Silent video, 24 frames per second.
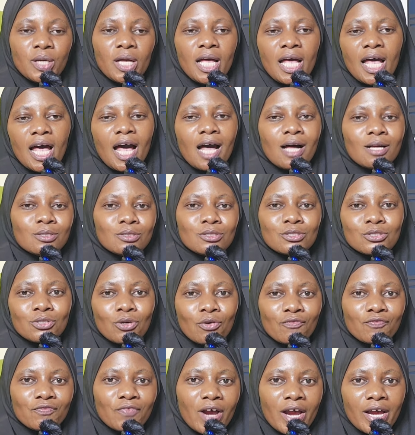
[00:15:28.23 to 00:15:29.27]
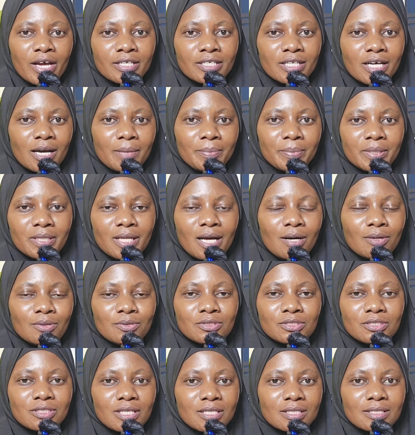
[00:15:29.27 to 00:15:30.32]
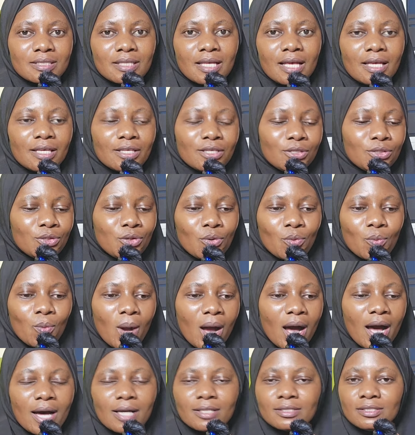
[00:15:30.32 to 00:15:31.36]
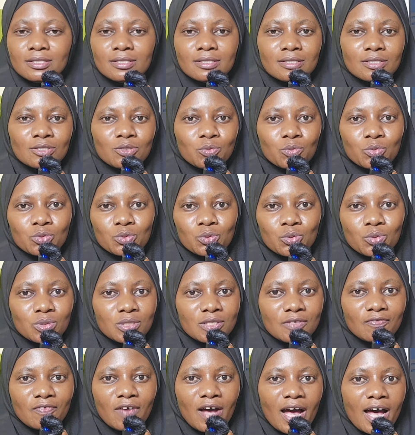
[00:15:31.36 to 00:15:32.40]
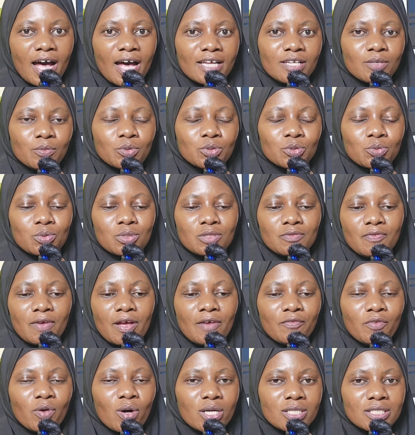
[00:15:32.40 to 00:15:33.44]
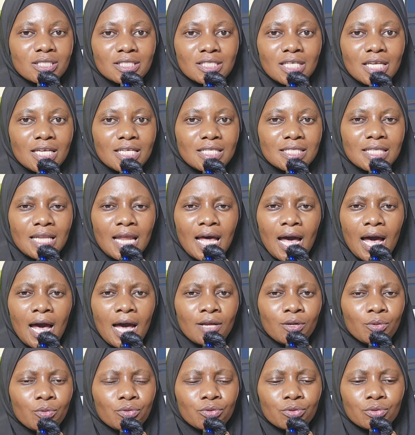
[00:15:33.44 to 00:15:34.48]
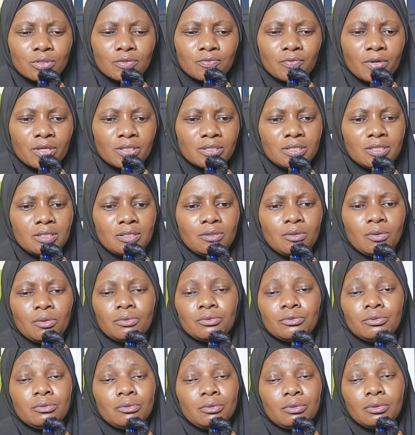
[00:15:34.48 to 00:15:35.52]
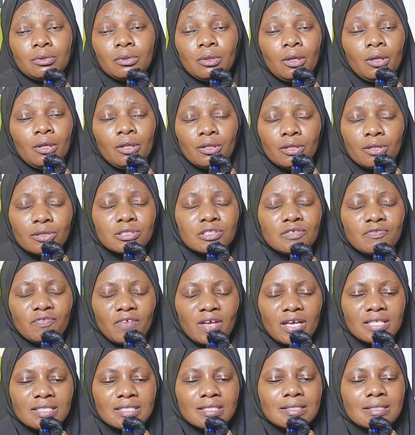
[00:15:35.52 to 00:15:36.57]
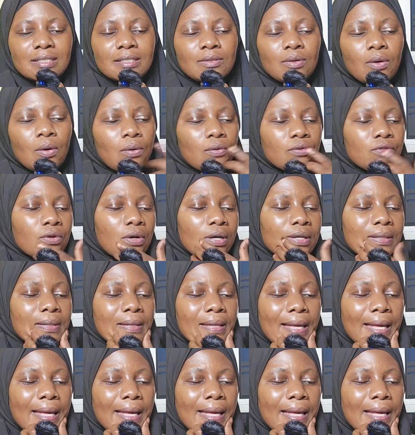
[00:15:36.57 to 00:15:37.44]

I was so fired up. And I was just like, you know what? Jesus was crucified. He was crucified for our sins. And I had all those verses and all, you know, those phases and all that.